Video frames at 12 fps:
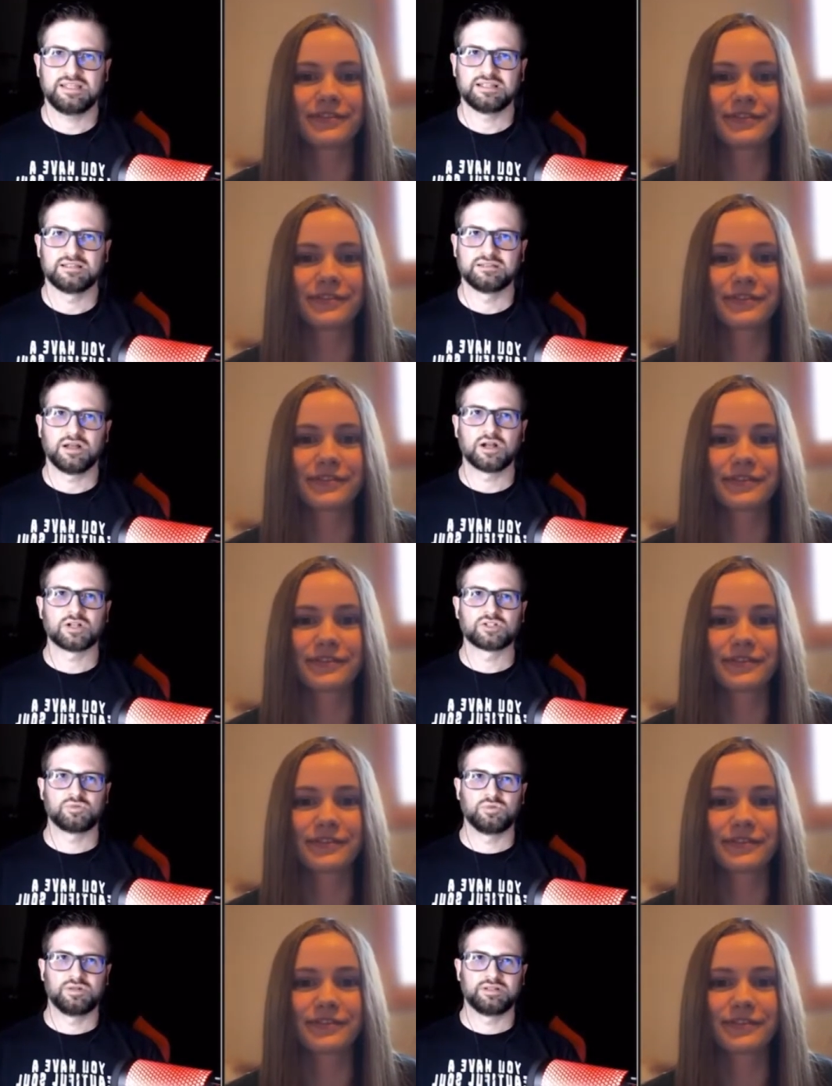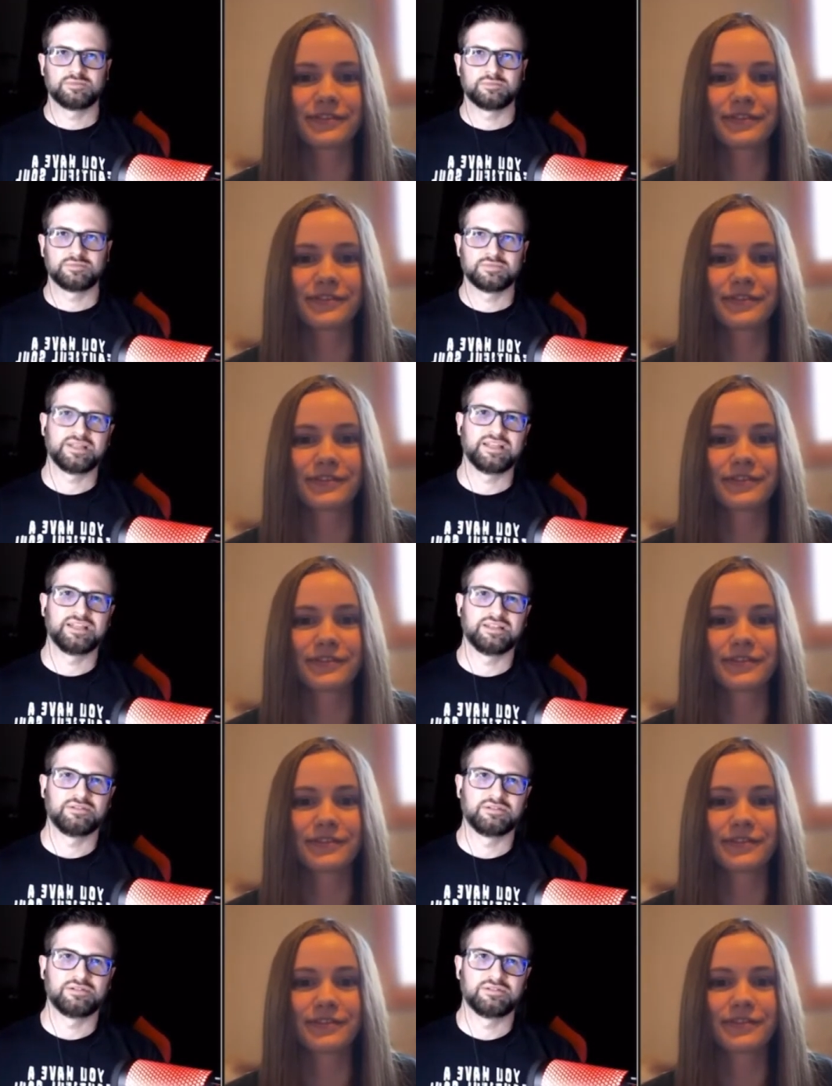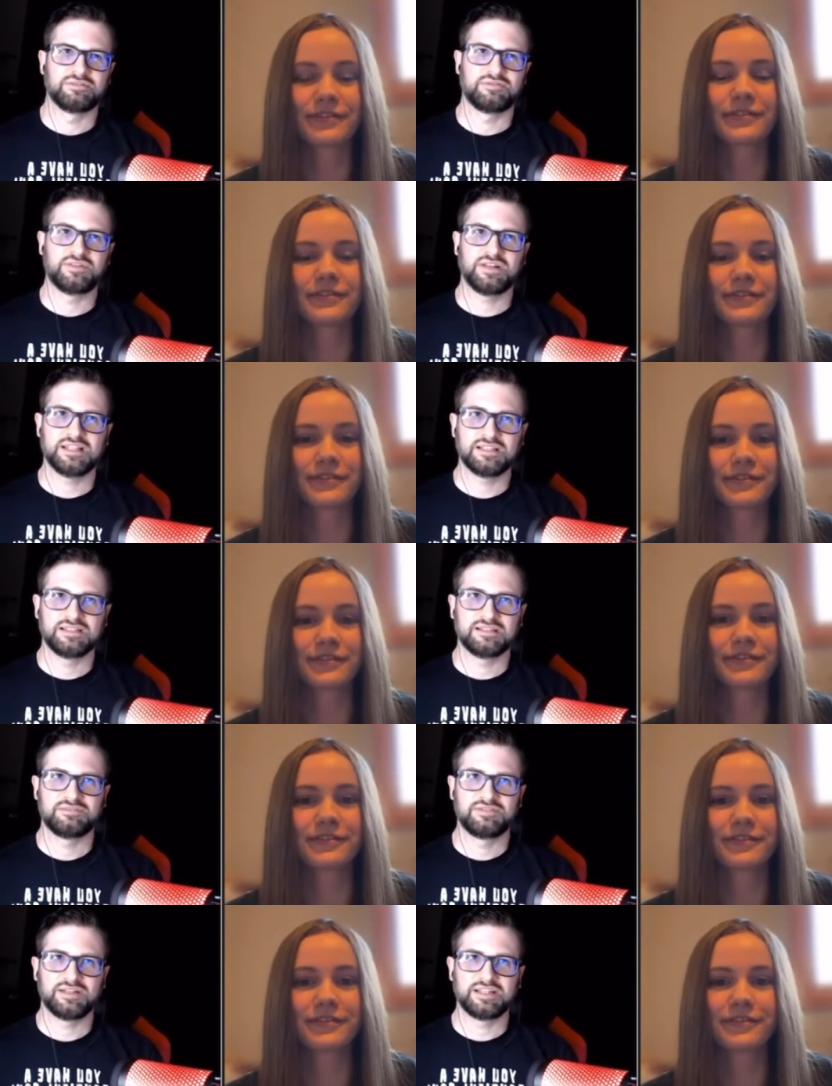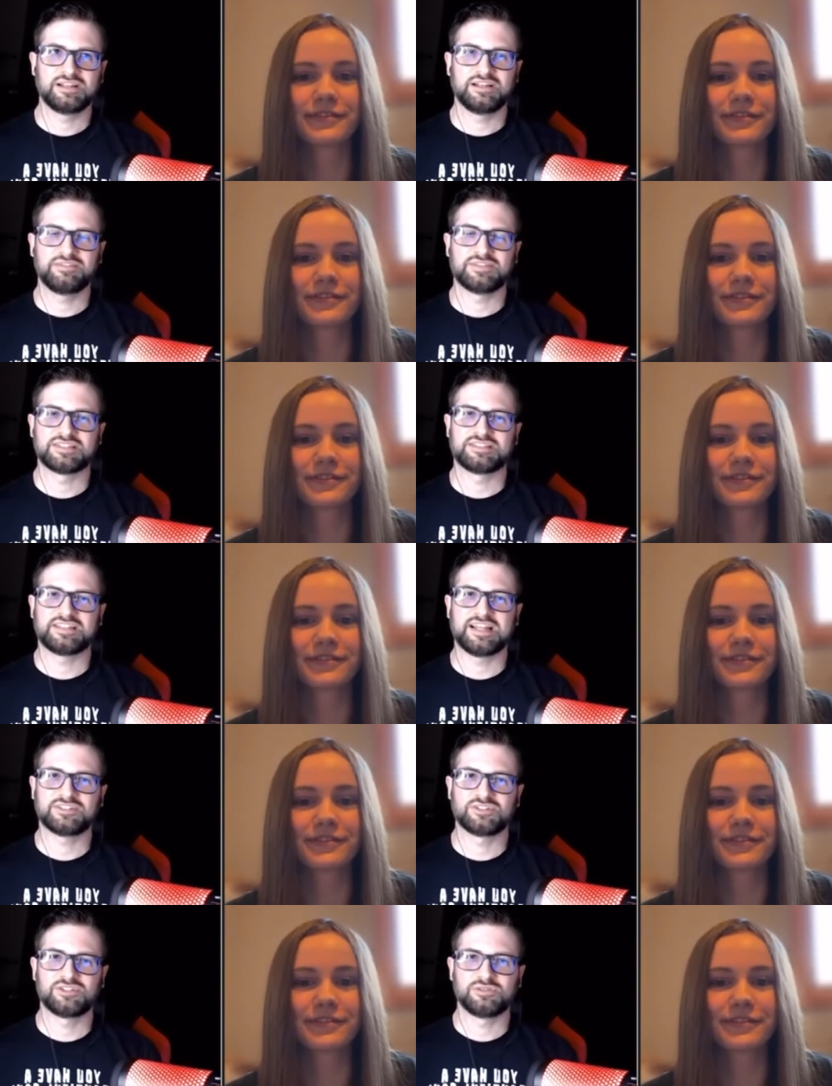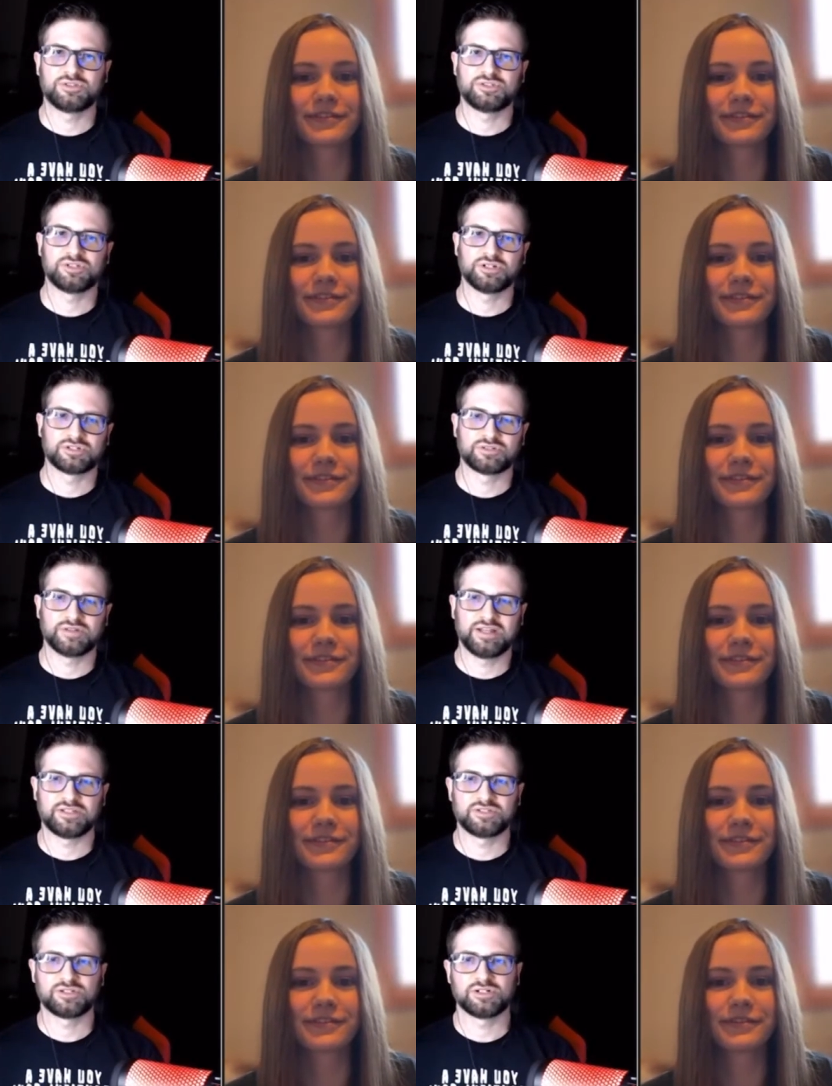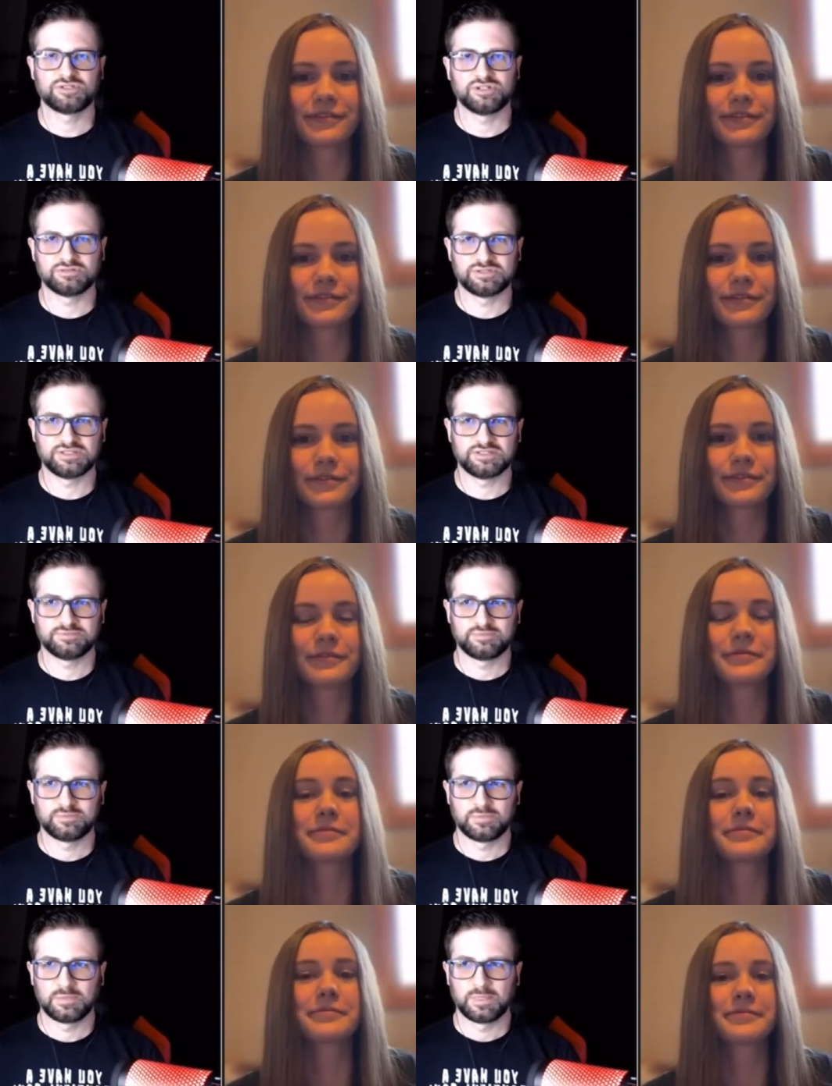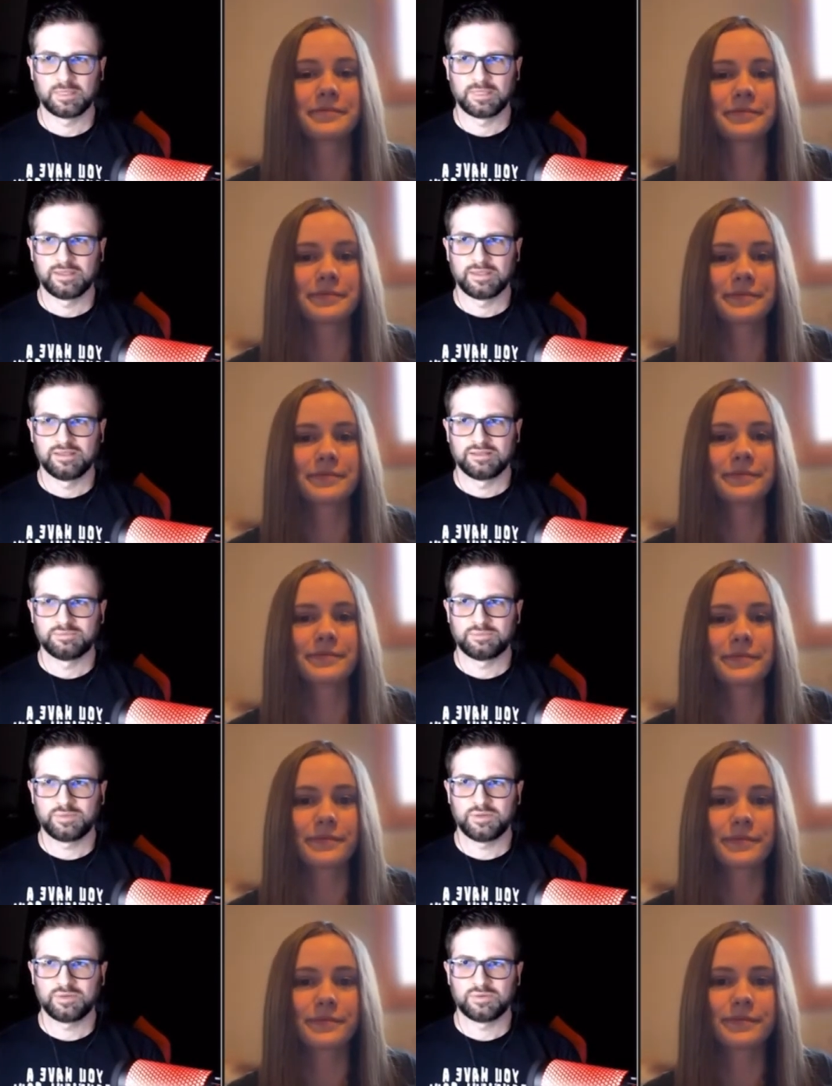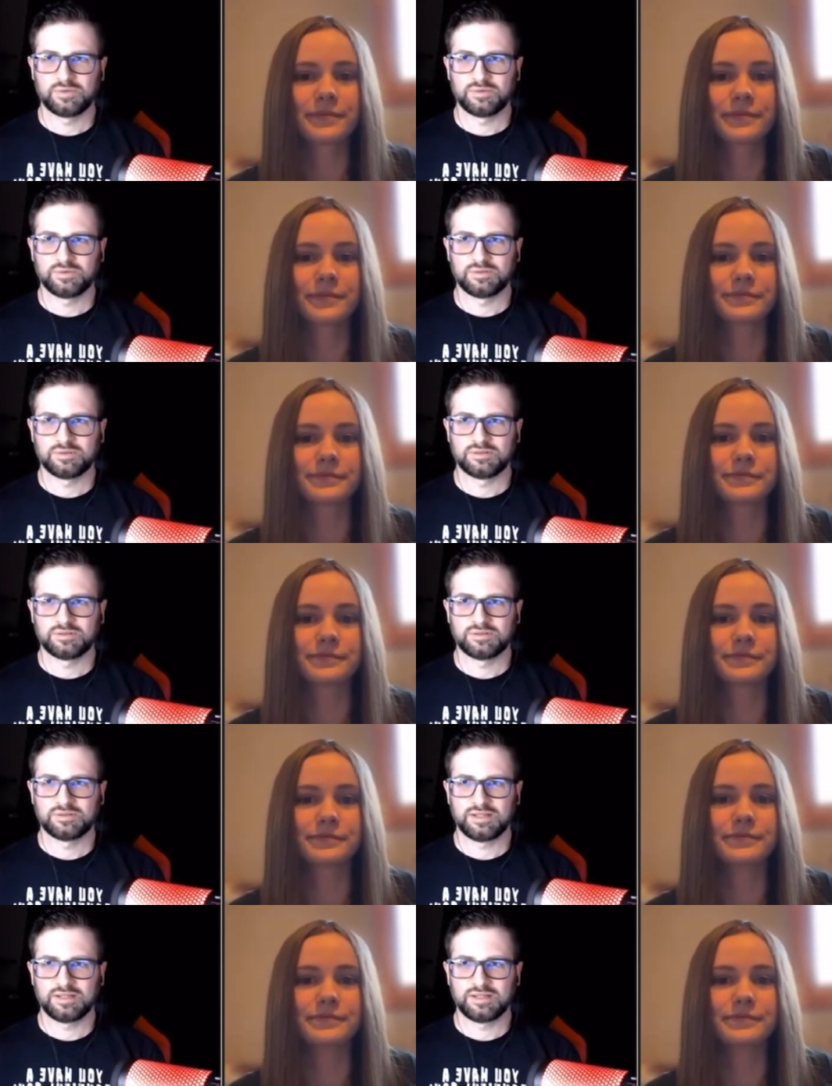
Speaker 1: large one, and funny funny enough is attached to a church, right? A church owns it. But I